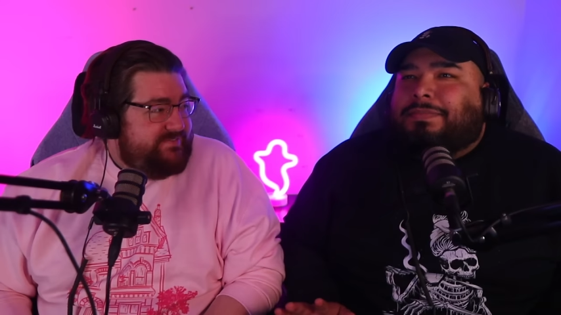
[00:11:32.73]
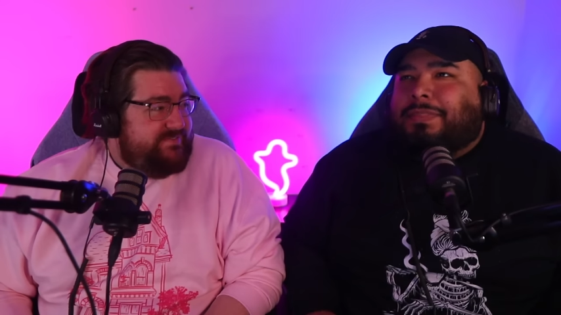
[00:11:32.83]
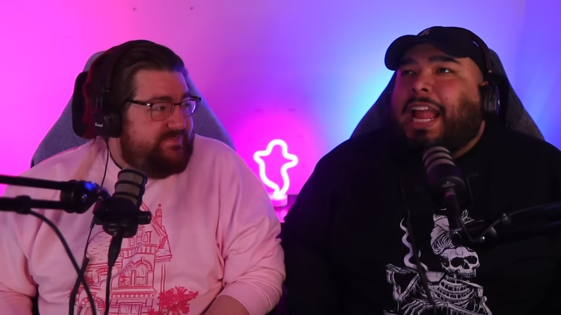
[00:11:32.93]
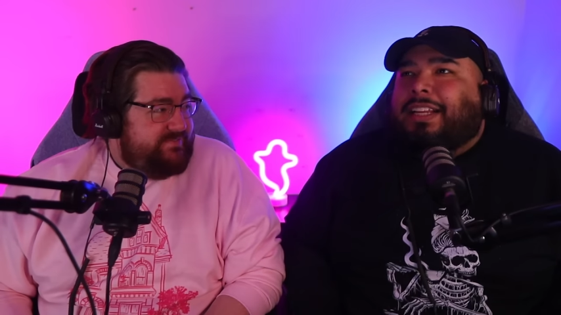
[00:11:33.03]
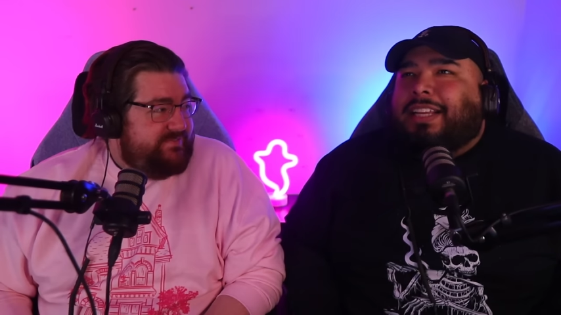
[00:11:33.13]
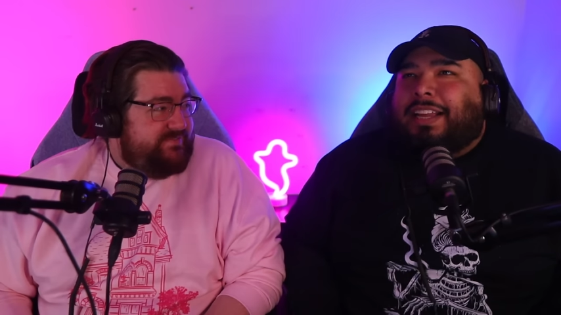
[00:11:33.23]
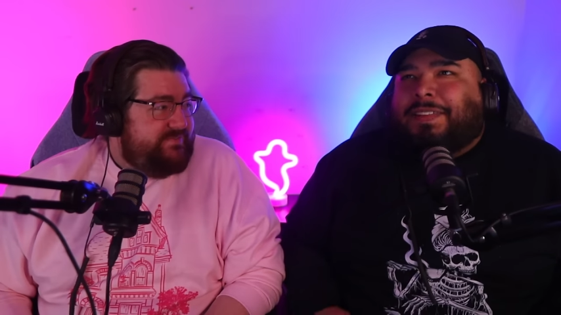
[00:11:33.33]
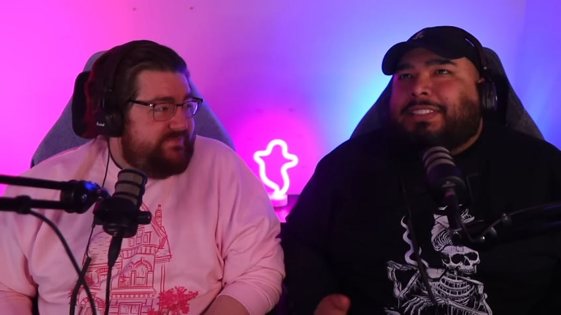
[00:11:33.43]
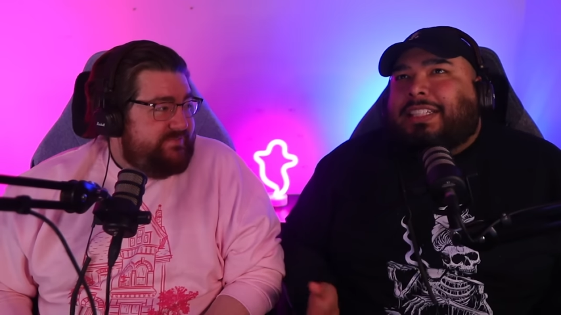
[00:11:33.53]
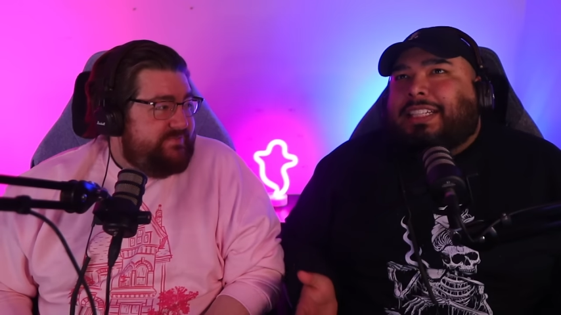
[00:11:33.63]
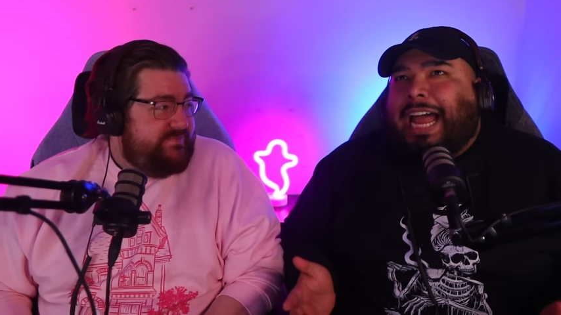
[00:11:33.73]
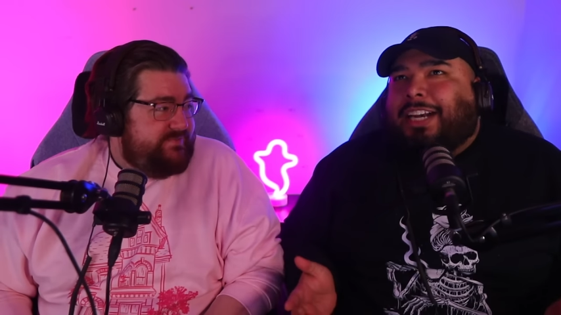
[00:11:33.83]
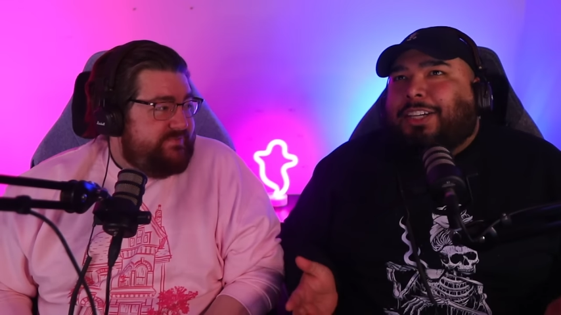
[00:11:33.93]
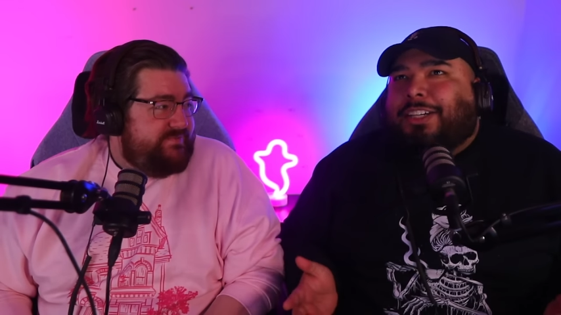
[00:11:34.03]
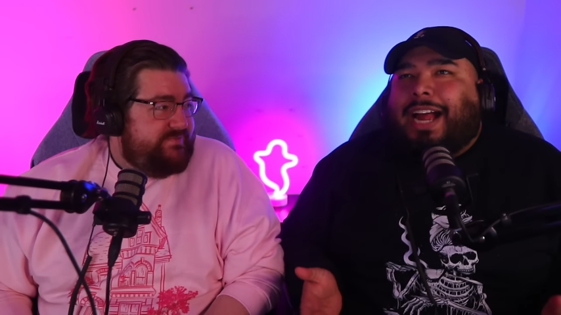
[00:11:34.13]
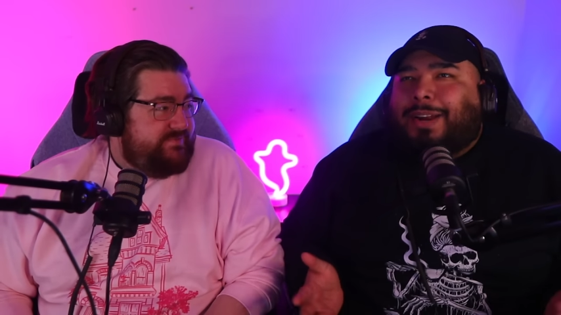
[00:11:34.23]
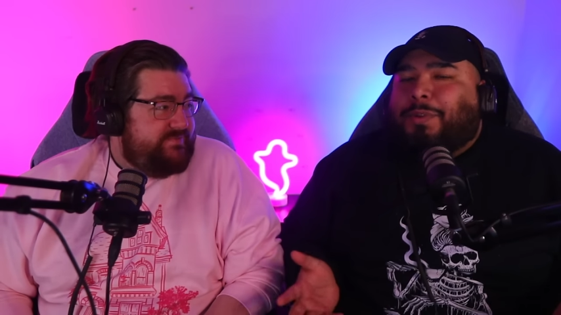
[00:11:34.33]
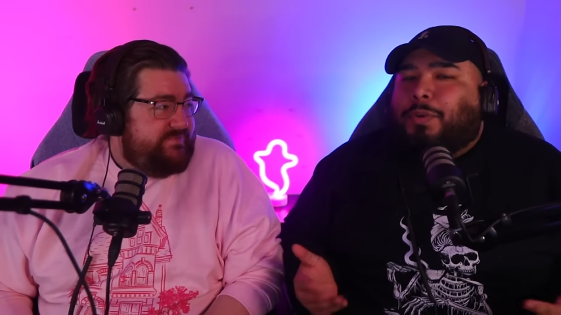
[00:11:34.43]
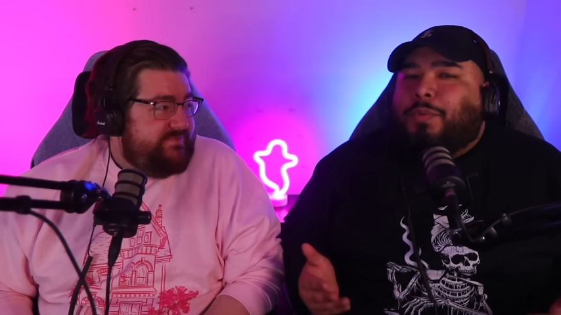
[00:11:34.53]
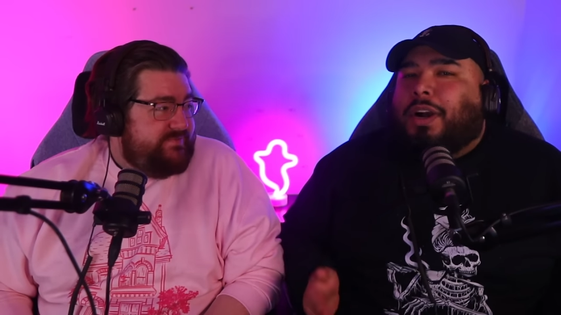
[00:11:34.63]
Speaker 1: like, if there's a ladder, I
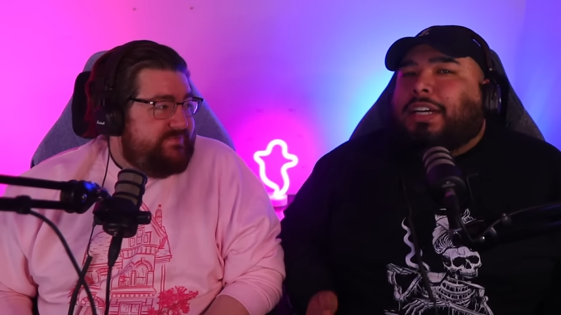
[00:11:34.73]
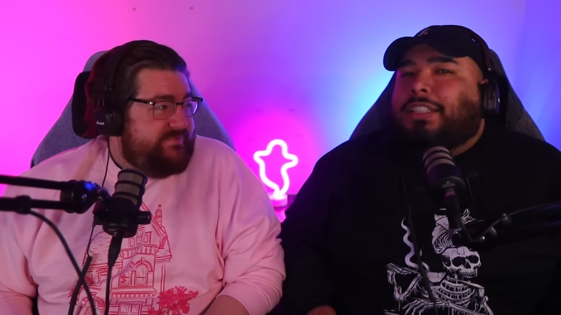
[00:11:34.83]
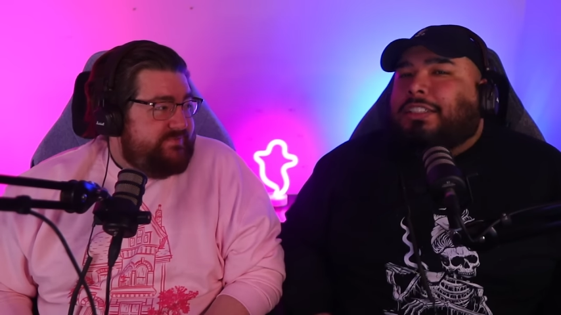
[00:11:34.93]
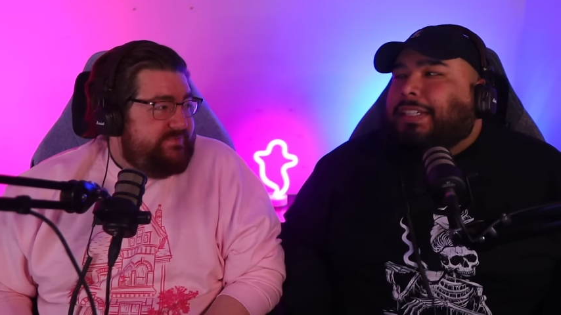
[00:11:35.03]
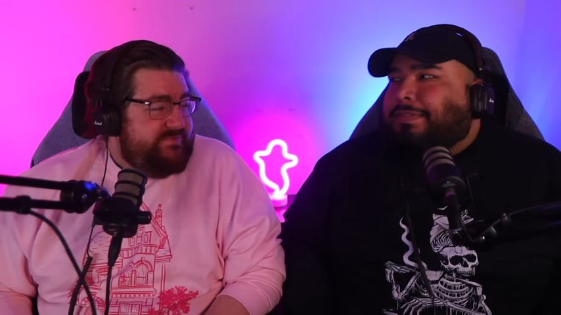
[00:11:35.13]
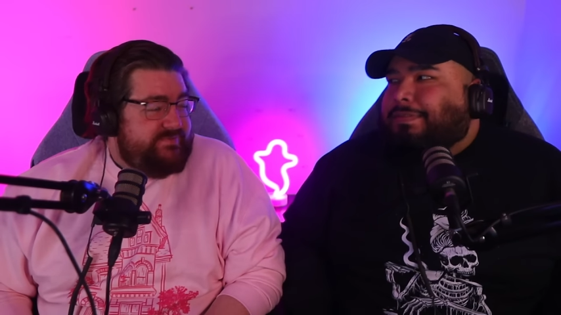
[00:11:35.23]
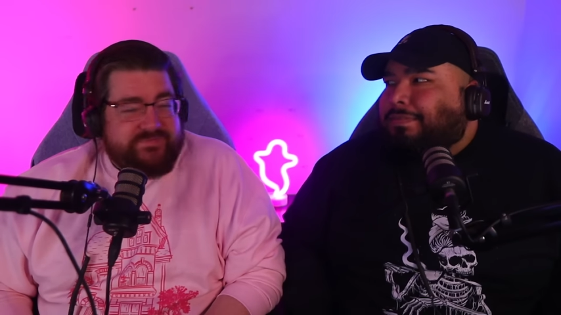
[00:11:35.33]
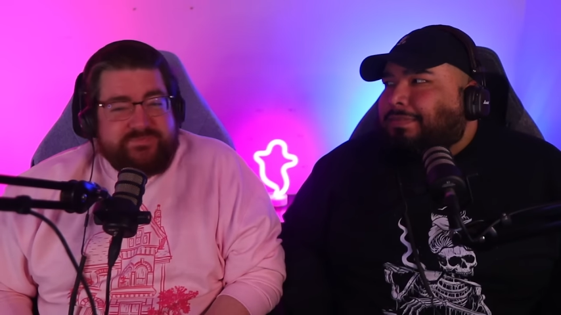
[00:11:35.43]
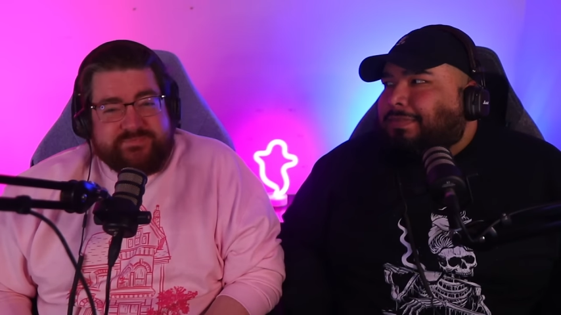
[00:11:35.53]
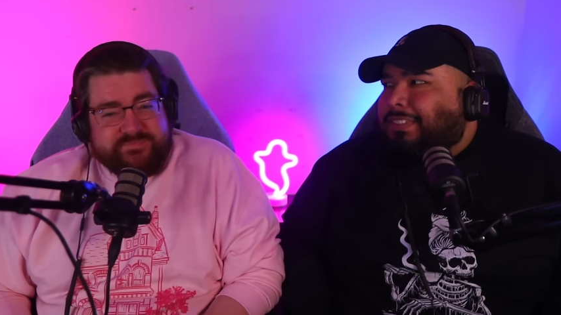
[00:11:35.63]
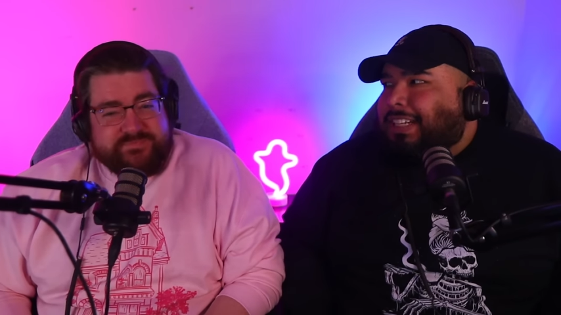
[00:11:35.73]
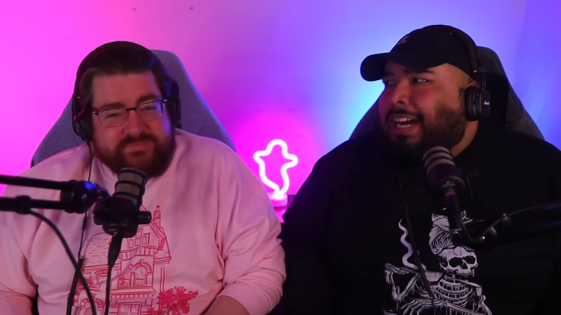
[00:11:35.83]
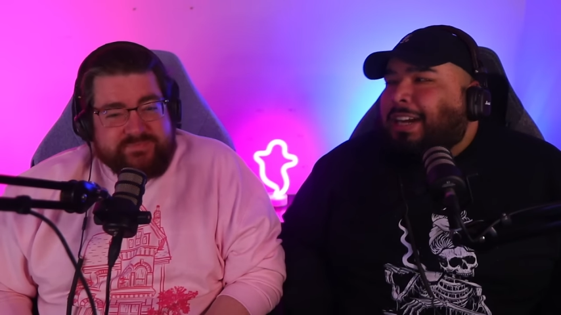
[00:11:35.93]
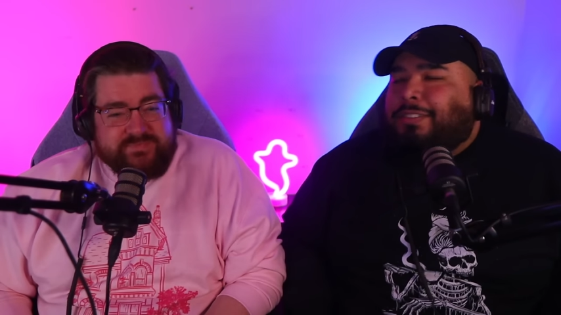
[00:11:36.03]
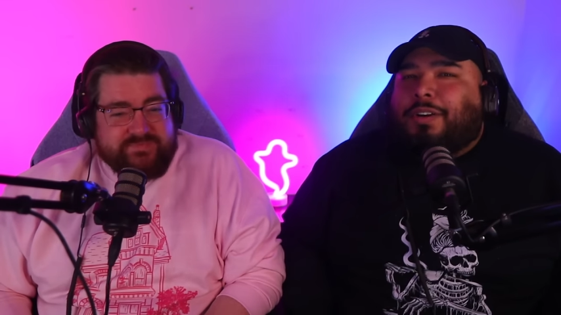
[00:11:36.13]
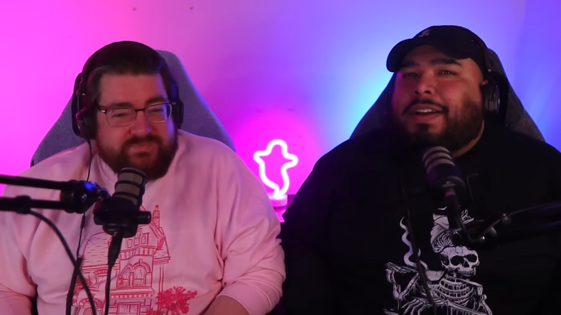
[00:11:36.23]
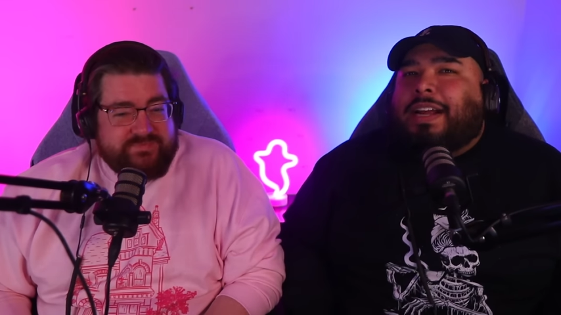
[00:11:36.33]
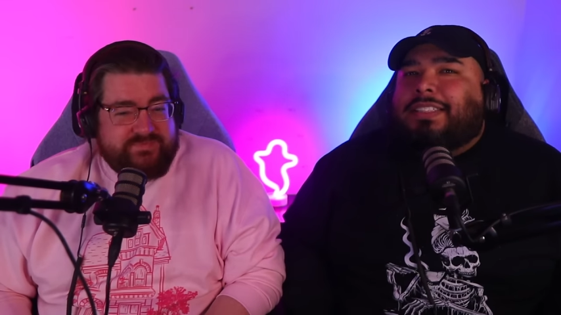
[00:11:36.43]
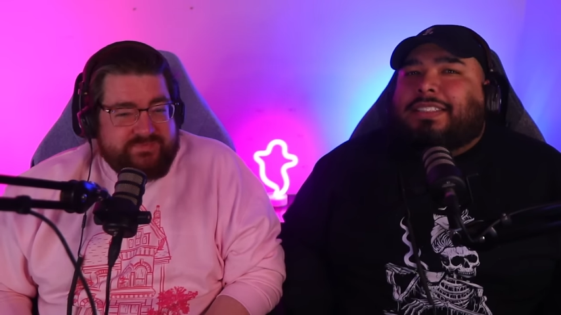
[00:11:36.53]
won't walk under it. I'll go around